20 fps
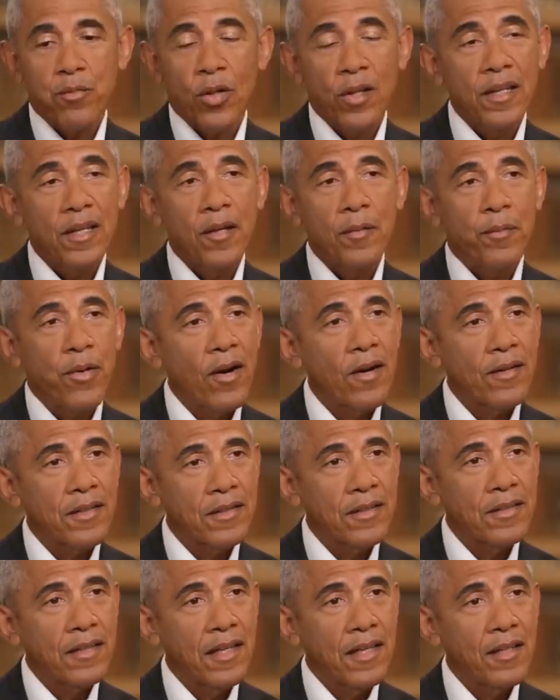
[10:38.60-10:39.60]
pulling
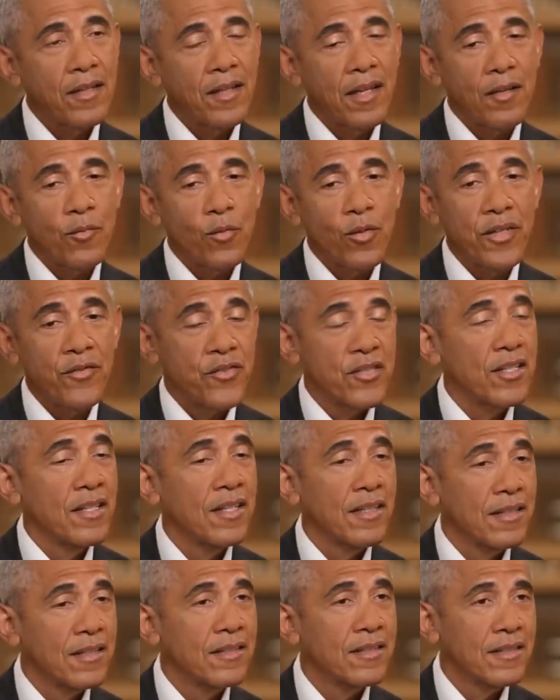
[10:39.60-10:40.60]
apart. And, and we've
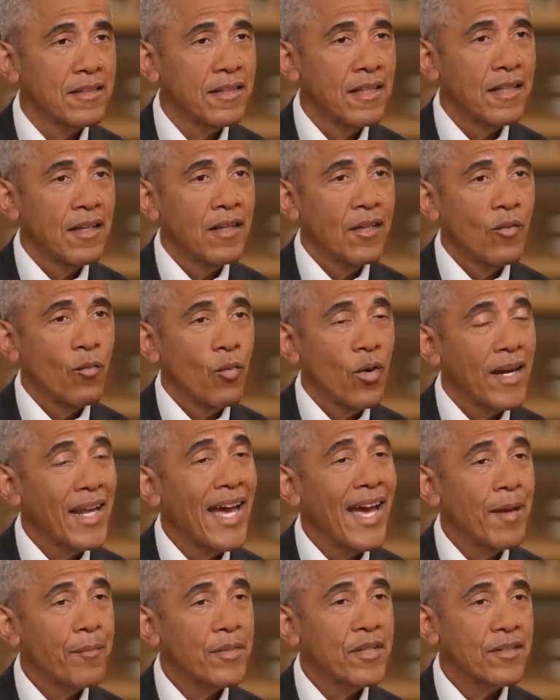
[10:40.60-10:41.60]
seen what
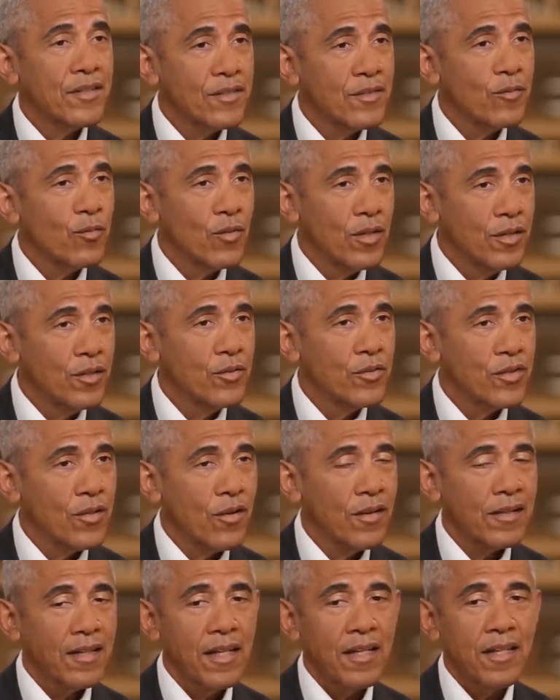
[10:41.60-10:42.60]
happens when you
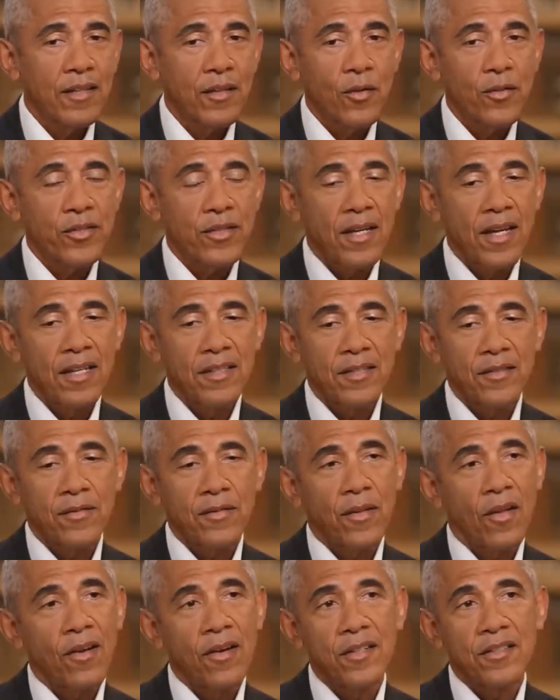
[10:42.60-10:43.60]
start getting those kinds
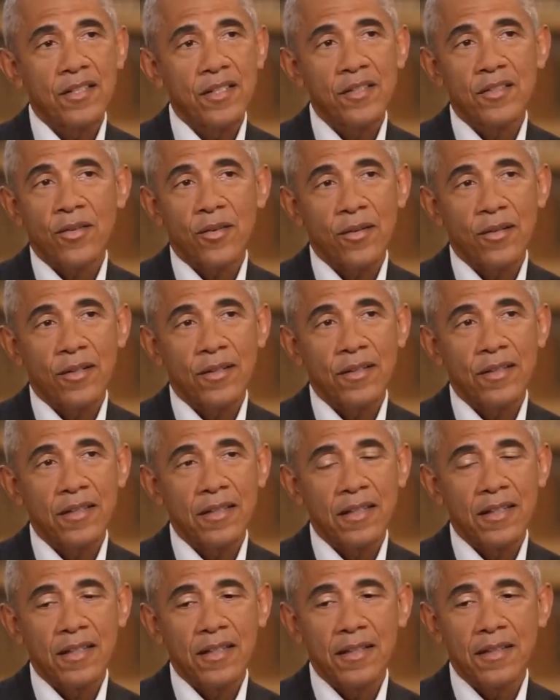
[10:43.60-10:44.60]
of large internal
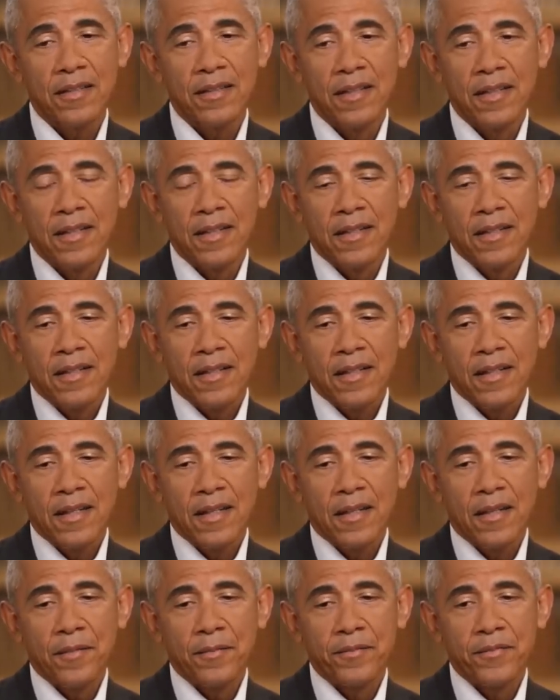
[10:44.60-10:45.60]
uh,
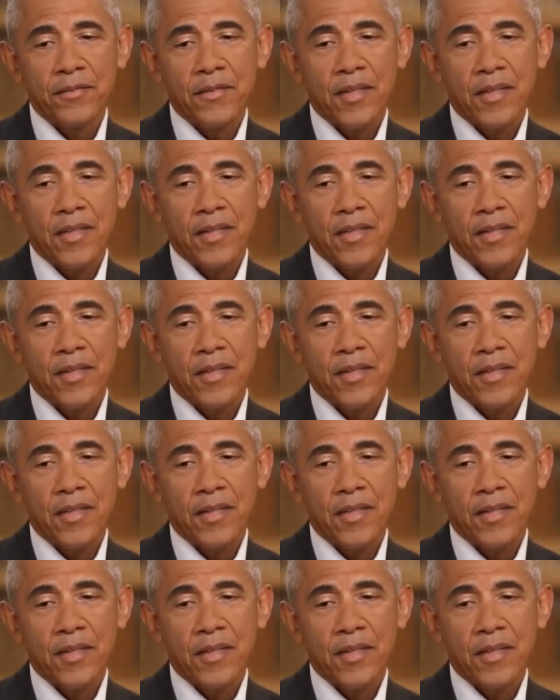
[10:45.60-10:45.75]
um,